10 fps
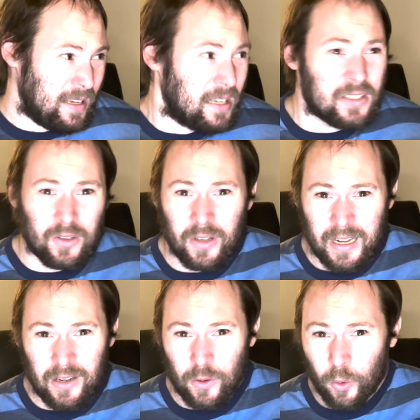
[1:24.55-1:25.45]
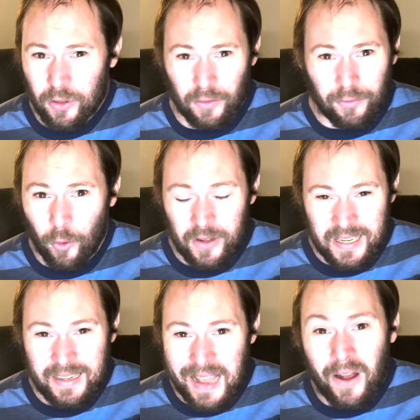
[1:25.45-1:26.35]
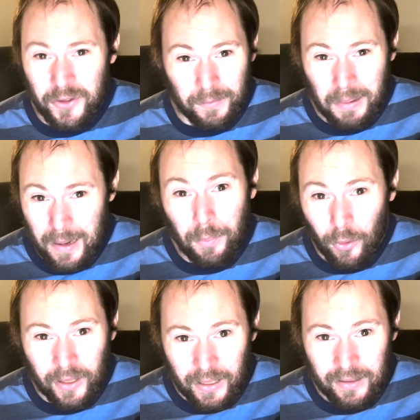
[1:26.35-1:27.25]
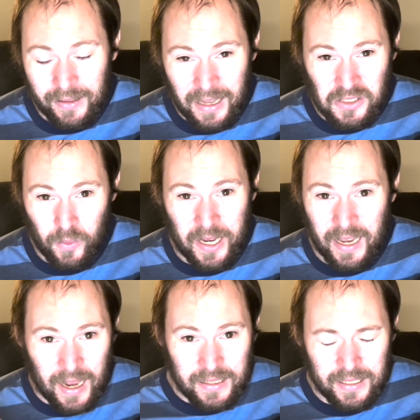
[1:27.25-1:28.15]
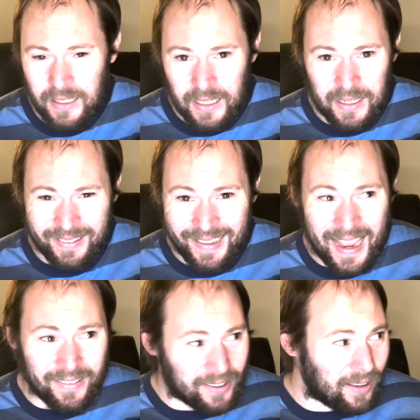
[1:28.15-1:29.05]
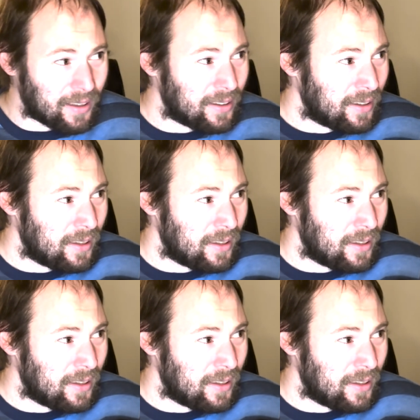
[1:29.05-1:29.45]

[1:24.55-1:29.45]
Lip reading: is looking at north of 14,000 people in it next weekend in Atlanta.